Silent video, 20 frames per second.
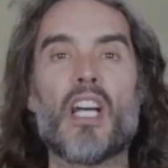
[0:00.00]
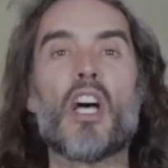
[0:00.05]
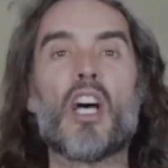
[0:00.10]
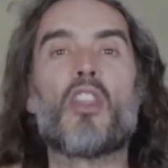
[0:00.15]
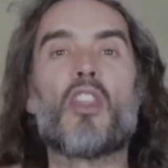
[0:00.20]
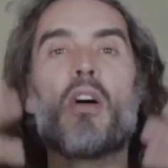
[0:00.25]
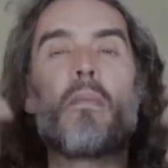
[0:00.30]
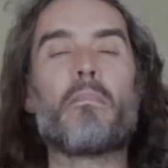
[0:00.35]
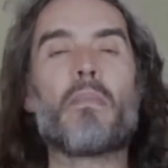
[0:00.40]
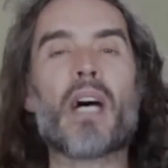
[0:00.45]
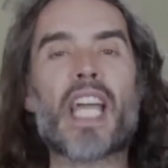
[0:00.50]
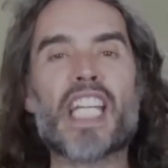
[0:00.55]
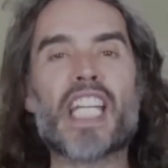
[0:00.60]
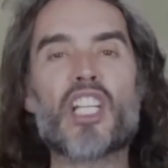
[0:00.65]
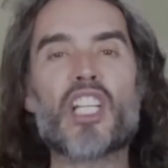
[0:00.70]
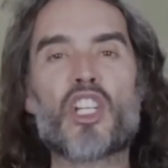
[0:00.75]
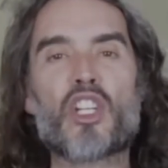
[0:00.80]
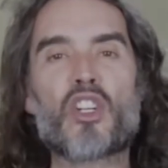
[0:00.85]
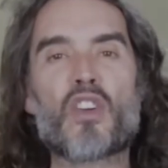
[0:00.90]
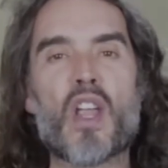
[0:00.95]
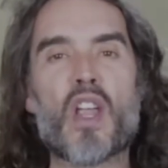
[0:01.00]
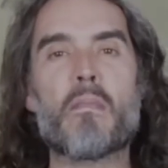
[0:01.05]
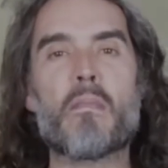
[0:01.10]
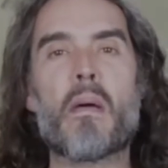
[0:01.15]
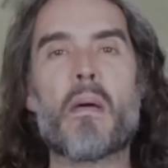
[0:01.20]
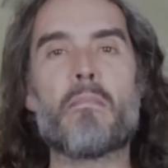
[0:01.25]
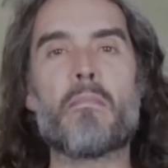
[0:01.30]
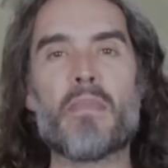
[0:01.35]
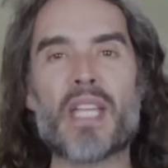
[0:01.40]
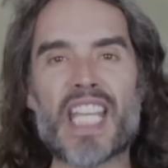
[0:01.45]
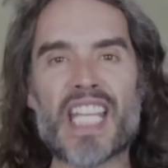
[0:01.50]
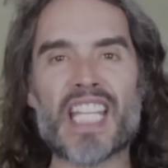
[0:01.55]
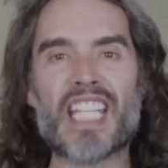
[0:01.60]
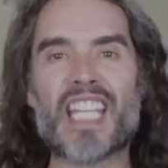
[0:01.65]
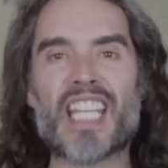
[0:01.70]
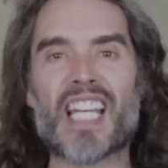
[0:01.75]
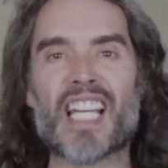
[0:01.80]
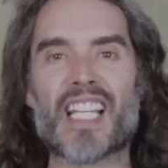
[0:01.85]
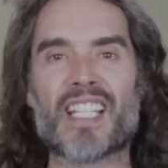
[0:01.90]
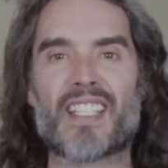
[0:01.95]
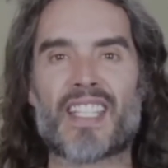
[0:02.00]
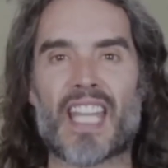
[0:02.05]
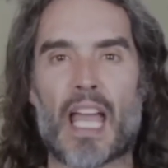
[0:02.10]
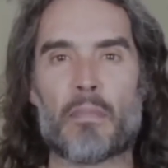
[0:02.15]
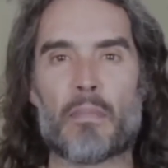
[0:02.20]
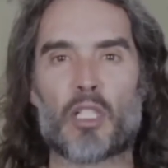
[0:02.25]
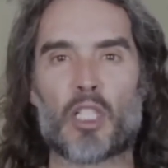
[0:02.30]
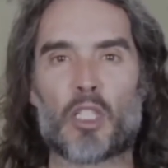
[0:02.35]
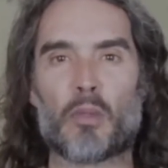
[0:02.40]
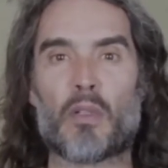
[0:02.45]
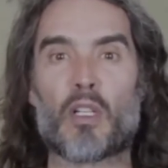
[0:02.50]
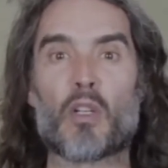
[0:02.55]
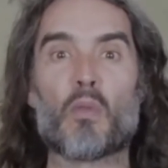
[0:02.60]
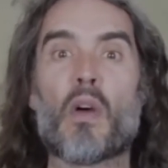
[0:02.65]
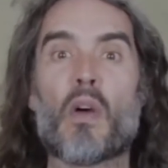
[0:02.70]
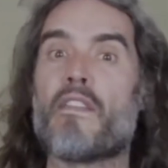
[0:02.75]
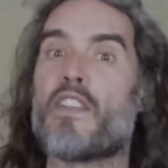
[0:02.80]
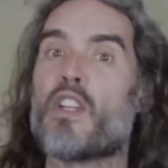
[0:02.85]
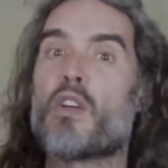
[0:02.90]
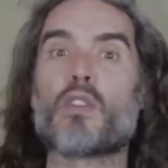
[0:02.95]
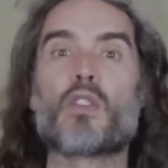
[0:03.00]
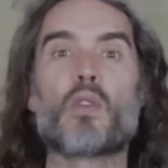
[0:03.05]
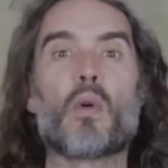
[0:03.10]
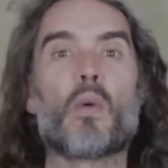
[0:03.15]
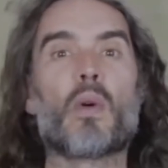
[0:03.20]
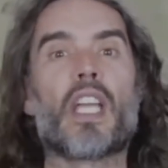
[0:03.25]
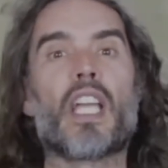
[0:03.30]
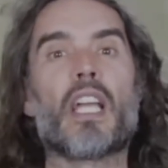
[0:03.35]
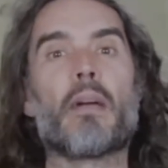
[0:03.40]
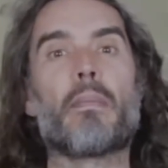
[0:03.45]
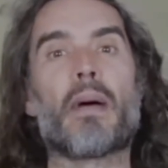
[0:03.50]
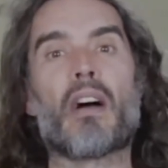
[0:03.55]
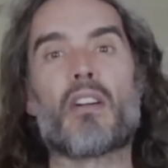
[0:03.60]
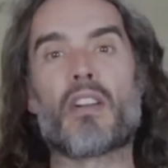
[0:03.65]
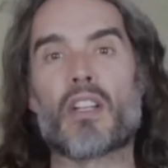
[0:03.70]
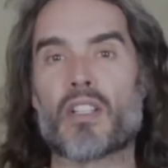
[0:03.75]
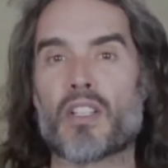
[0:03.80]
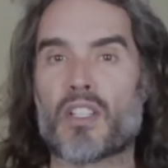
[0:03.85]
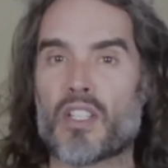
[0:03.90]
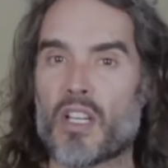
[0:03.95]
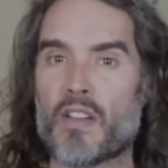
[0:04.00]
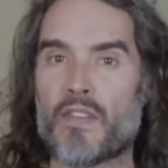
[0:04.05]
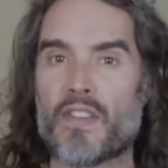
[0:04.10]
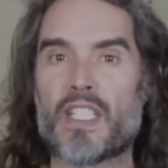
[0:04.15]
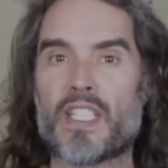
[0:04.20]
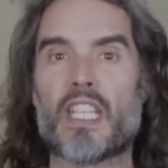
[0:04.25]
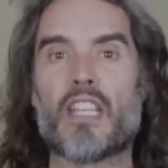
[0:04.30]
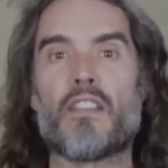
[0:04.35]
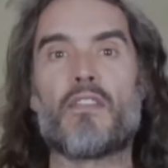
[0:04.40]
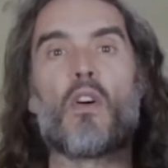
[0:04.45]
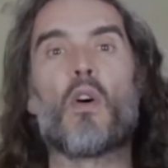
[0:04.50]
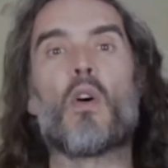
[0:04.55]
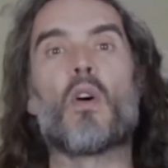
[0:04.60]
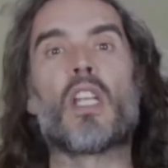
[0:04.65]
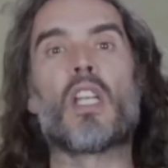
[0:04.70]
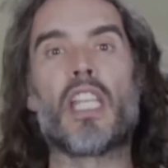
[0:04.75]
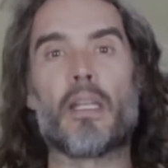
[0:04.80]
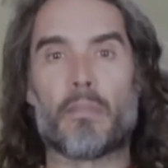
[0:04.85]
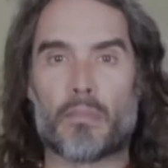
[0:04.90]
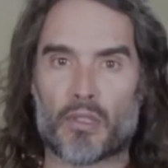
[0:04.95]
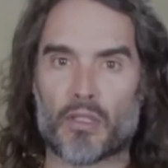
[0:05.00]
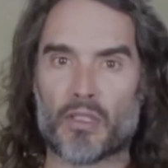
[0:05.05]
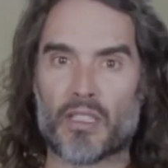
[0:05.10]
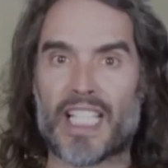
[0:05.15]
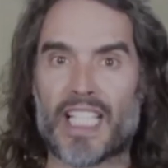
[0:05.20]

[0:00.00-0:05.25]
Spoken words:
The mainstream media establishment, whether you're talking about conservative or liberal.